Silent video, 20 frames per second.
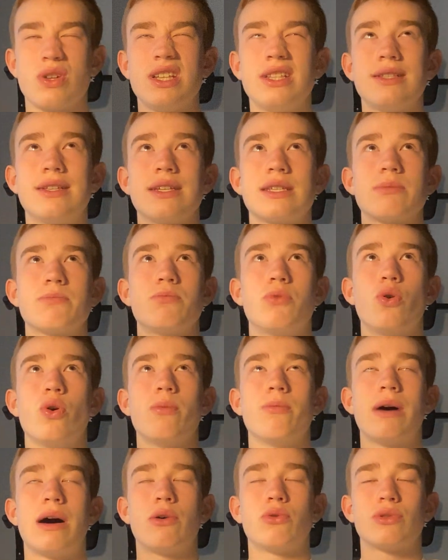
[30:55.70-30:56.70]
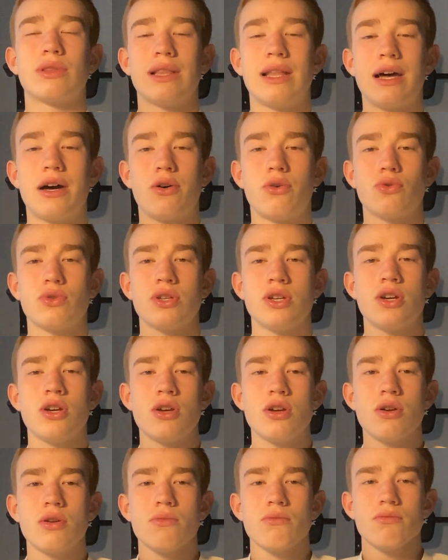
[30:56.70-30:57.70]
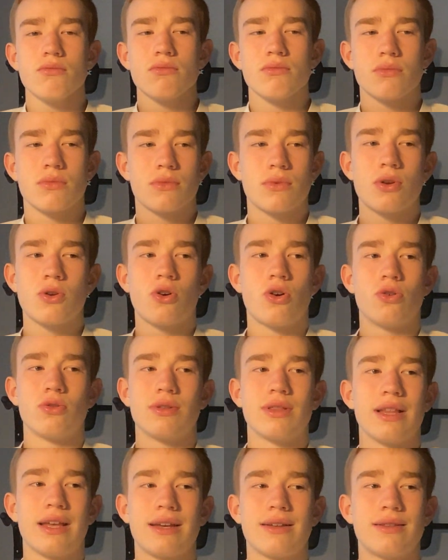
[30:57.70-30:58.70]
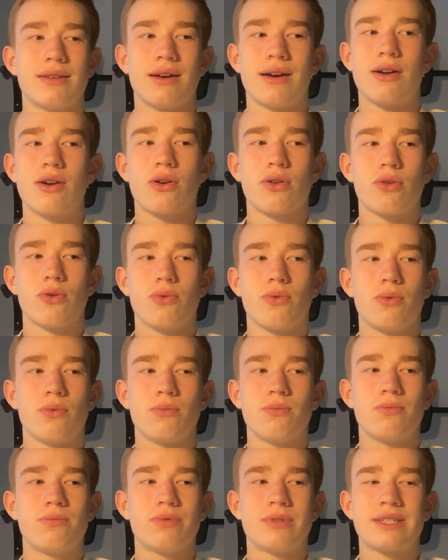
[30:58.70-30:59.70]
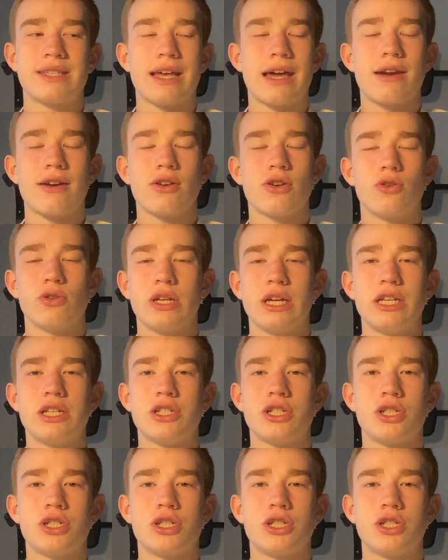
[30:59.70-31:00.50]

this poem out loud on, like, the, I don't know, standing on a